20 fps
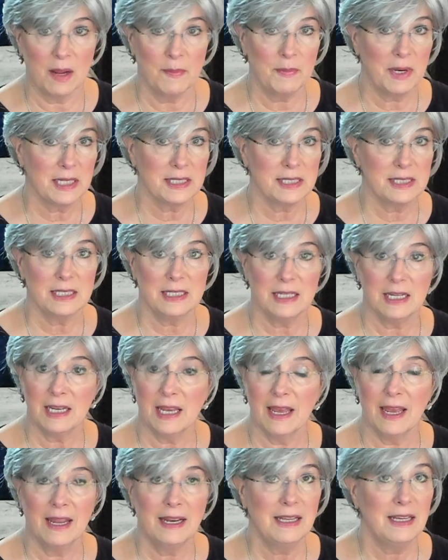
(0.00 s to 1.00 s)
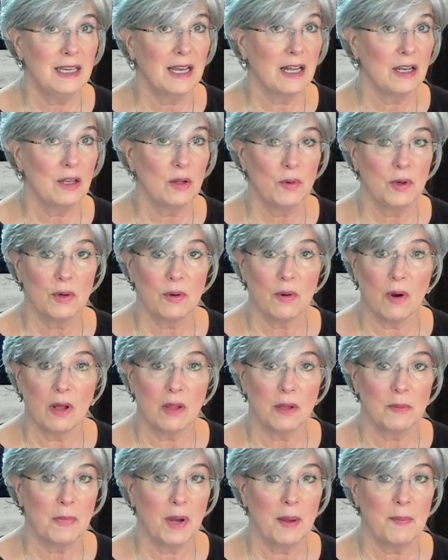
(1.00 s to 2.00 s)
I'm not seeing any yellow at
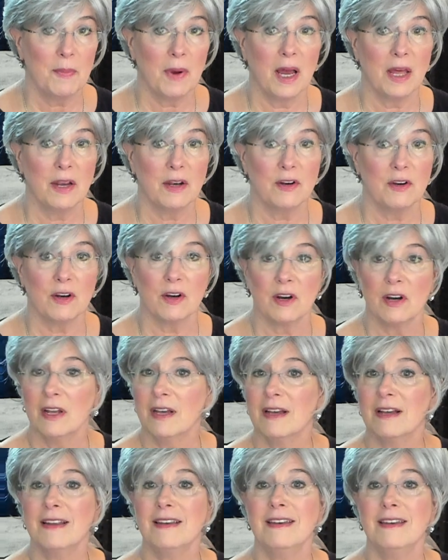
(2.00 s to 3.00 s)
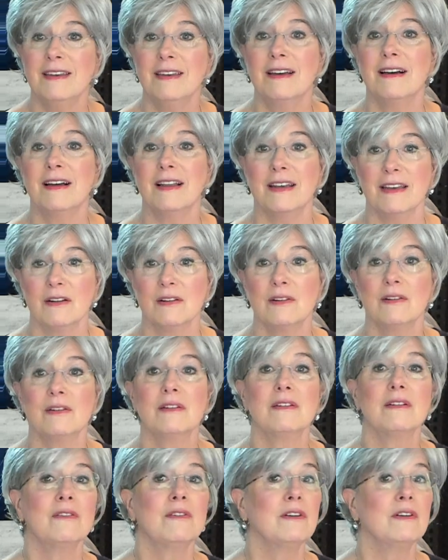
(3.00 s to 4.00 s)
all in my monitor, none.
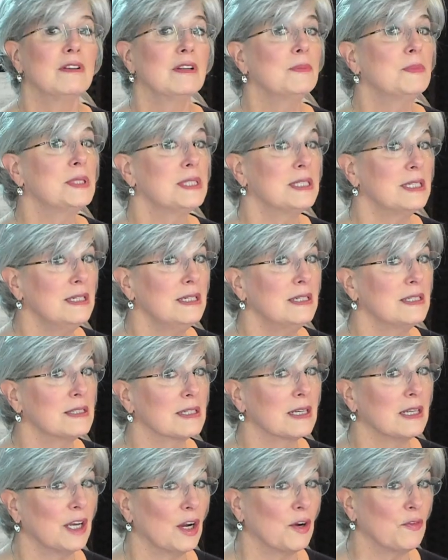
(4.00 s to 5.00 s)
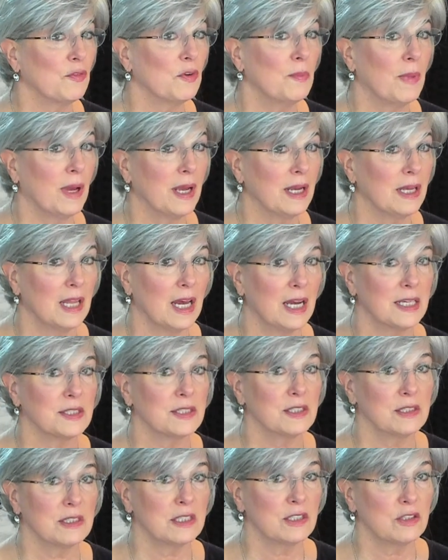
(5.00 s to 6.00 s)
All I'm seeing is glare from my
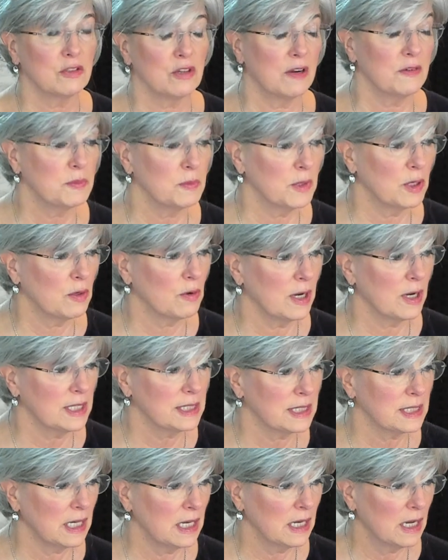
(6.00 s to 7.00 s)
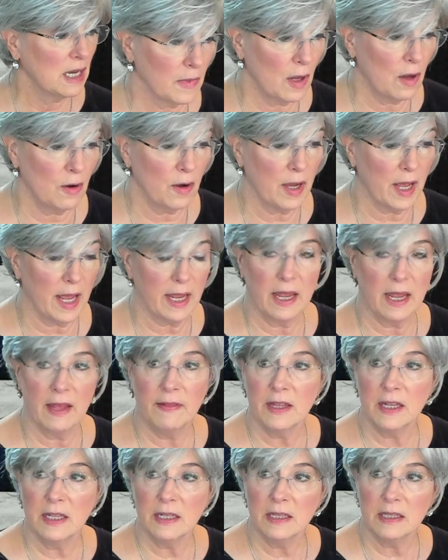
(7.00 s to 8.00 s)
glasses. That drives me crazy. Okay,
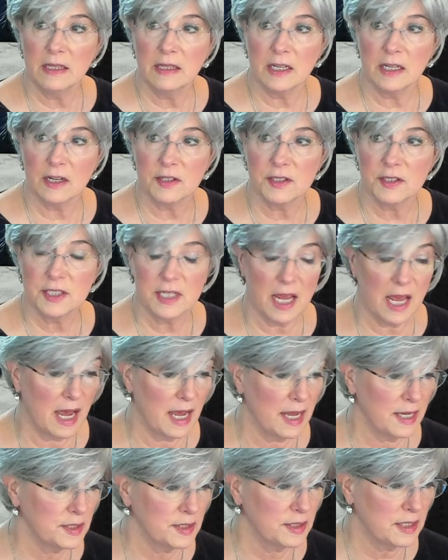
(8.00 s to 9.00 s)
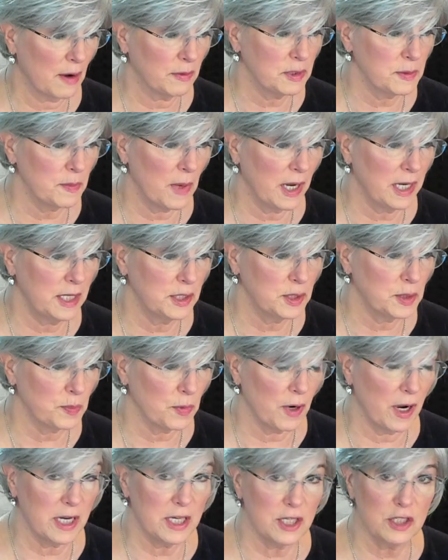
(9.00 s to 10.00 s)
and then there's Taz. That was my
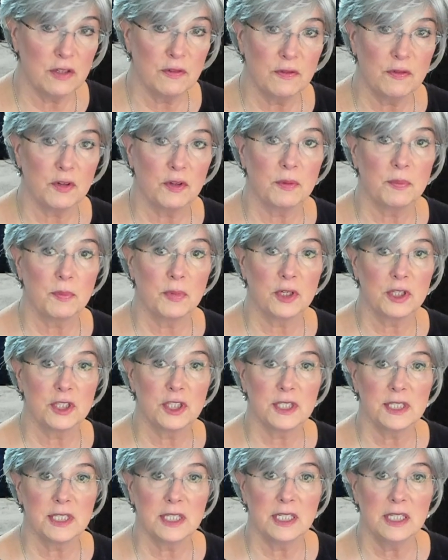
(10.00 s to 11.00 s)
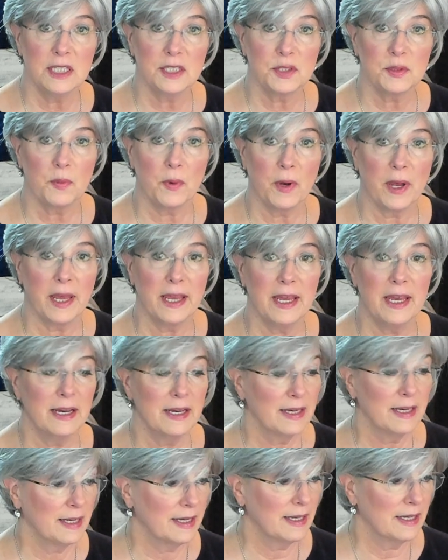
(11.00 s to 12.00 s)
inspiration for purchasing this
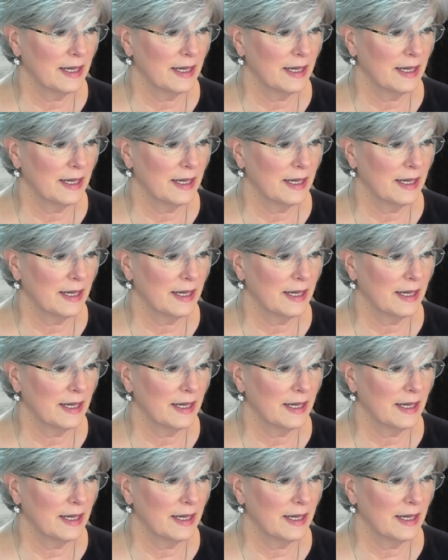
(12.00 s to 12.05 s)
wig.